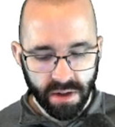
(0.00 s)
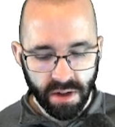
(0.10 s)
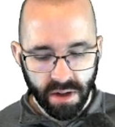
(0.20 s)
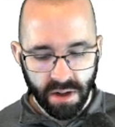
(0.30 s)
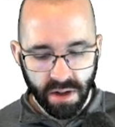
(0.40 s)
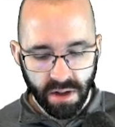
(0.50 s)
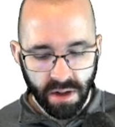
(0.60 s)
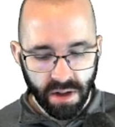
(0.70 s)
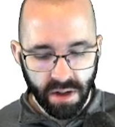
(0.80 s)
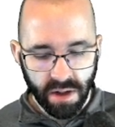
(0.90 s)

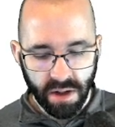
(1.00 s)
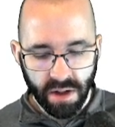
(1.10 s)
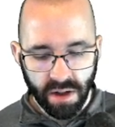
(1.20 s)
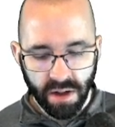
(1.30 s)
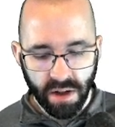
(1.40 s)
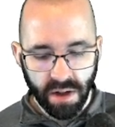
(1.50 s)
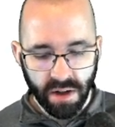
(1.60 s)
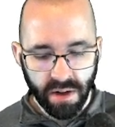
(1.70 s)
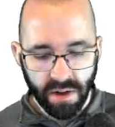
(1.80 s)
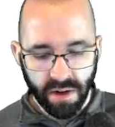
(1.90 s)

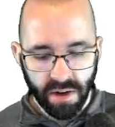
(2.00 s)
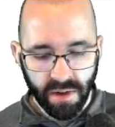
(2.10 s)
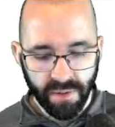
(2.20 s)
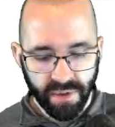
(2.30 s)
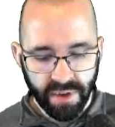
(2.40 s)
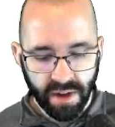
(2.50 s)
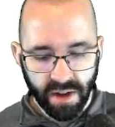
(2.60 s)
No one is speaking in this clip.